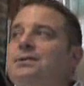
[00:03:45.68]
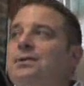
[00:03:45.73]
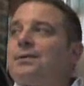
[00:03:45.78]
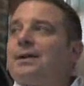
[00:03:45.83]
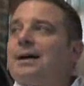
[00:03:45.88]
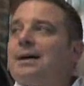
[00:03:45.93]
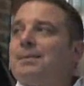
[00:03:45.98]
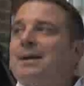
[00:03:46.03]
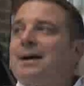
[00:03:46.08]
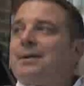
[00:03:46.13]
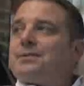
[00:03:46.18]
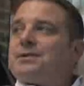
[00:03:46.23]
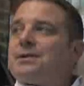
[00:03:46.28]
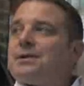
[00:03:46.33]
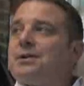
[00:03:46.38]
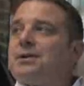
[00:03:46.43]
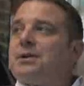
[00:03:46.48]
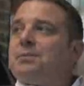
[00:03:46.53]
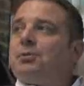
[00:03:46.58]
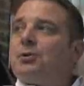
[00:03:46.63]
on that mountain,
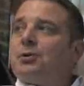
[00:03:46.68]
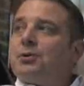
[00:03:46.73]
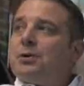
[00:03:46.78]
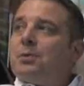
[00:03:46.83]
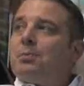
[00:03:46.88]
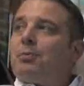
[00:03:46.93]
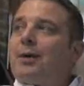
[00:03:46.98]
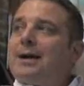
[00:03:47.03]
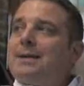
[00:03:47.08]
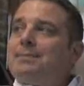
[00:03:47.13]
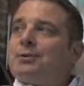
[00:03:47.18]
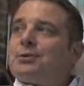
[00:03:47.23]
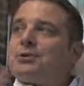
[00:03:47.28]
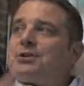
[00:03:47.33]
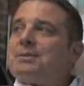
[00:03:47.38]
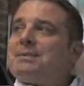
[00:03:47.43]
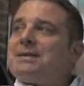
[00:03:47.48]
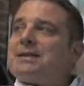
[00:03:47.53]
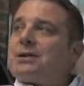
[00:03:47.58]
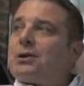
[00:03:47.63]
and your brain puts
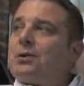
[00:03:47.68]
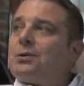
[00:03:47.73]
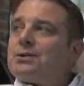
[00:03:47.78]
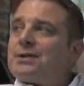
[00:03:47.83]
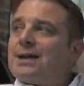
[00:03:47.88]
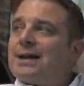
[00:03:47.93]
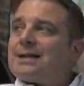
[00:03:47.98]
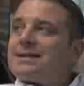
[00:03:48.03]
them into context.